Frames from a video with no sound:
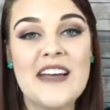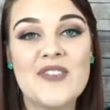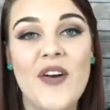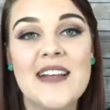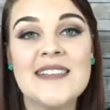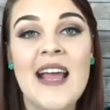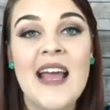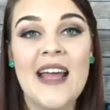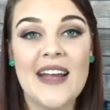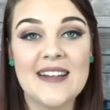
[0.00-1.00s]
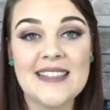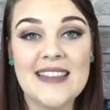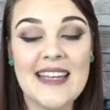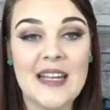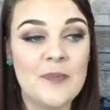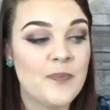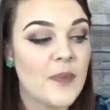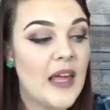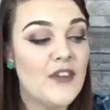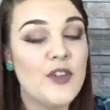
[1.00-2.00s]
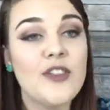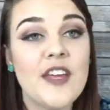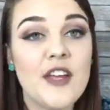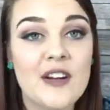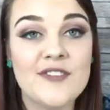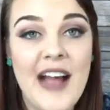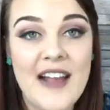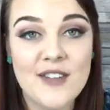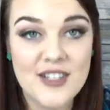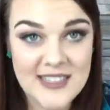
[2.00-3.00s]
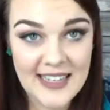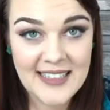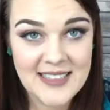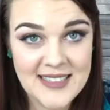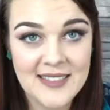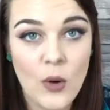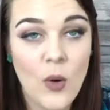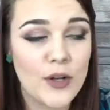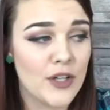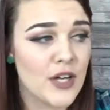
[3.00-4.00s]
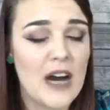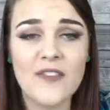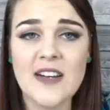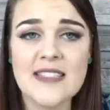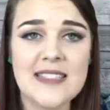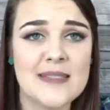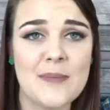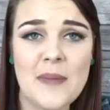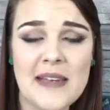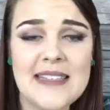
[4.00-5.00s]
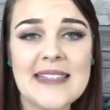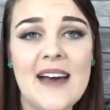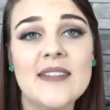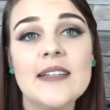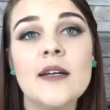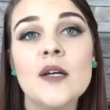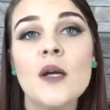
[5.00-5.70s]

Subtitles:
As far as, here's the thing, if you think you're a 5 or 6, or your confidence is maybe a 7,